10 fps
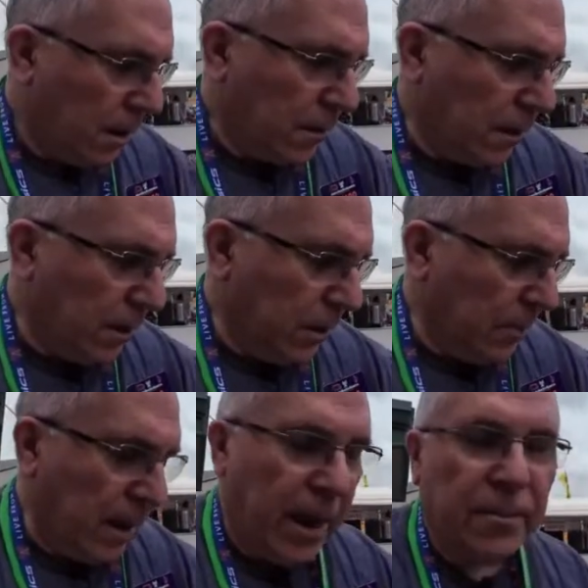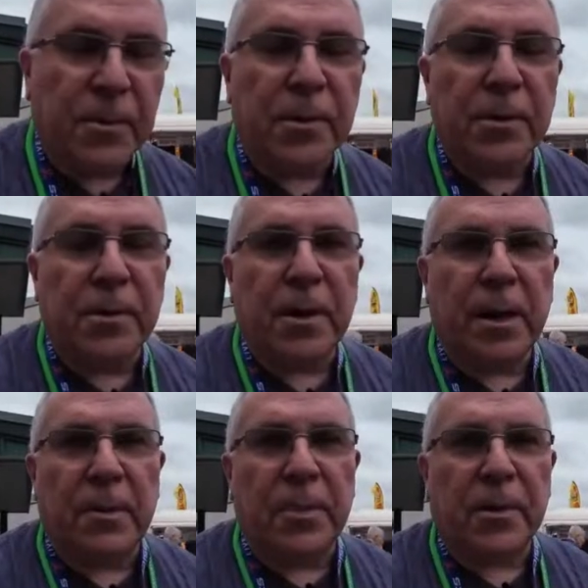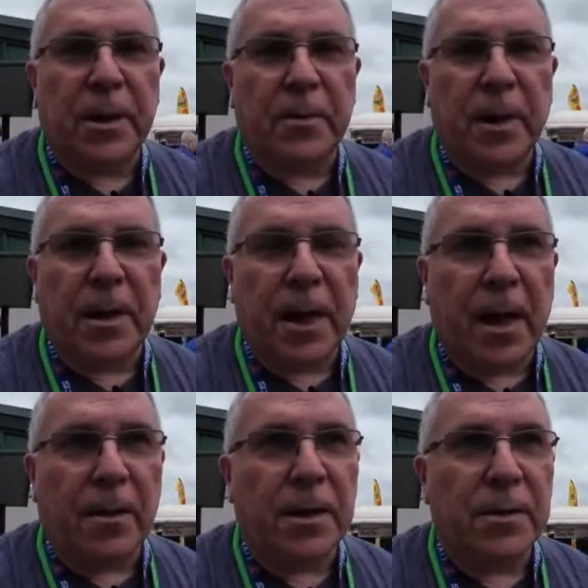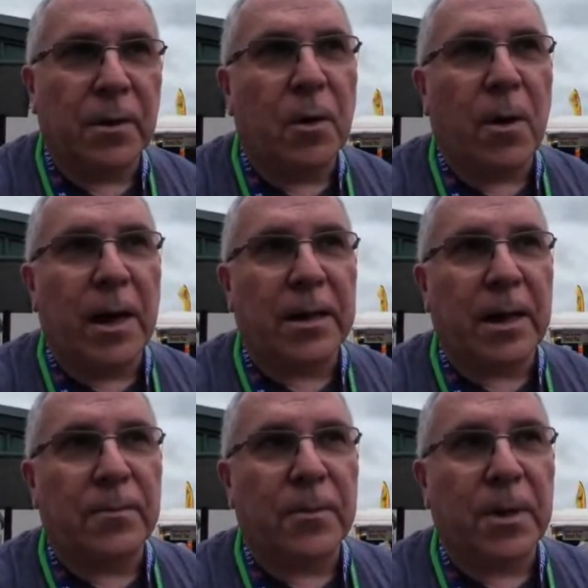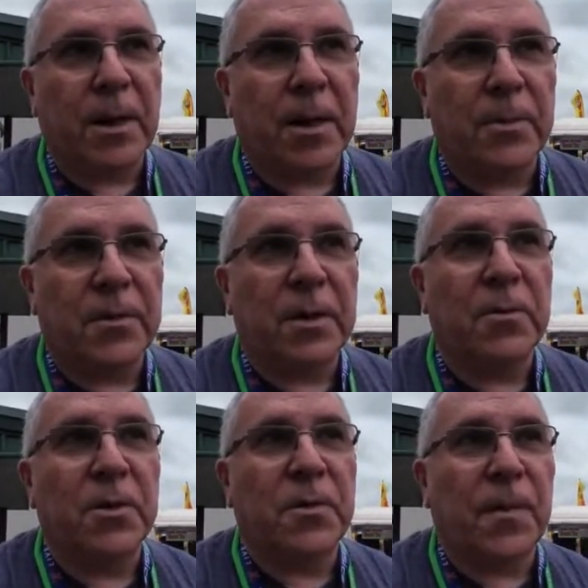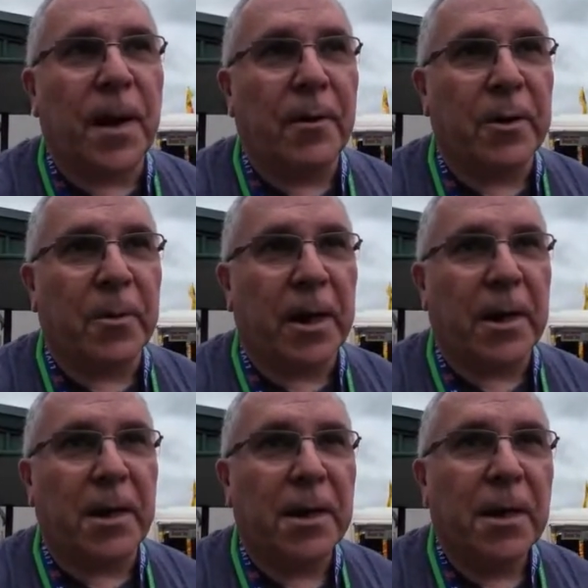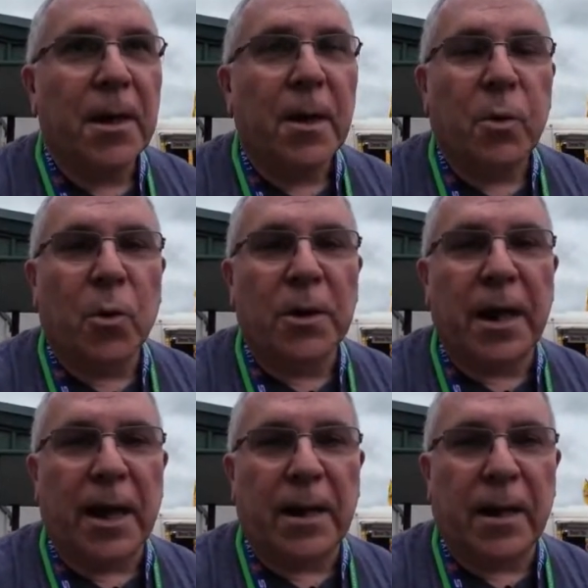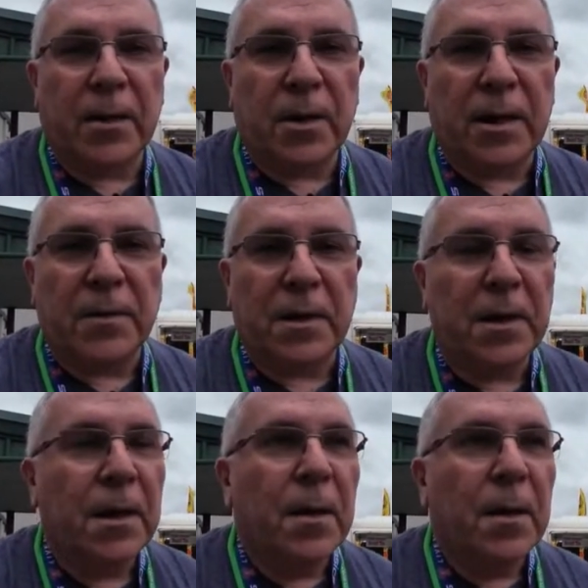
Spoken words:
It's a little bit after 11:30 right now. It took a while to get from Columbus. It was very rainy, poured down like crazy.